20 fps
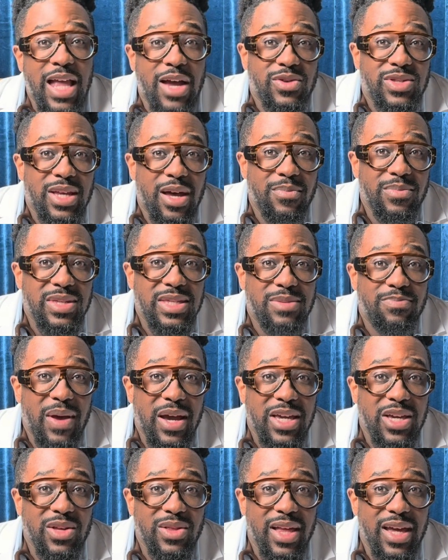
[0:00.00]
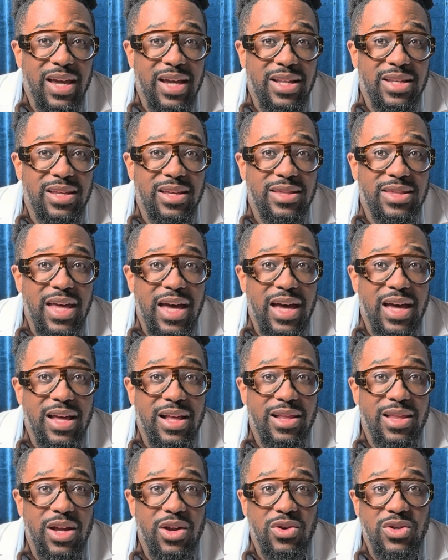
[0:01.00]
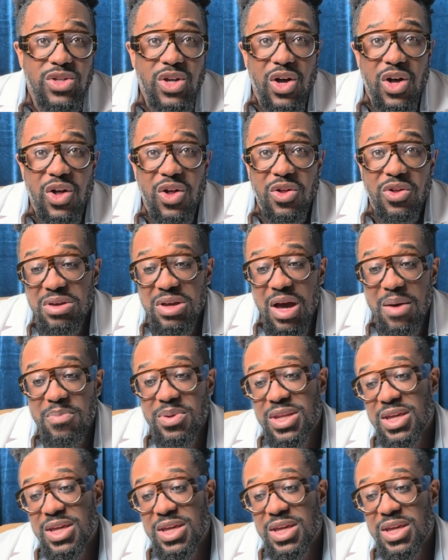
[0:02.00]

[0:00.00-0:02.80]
some speculate that Lerdahl company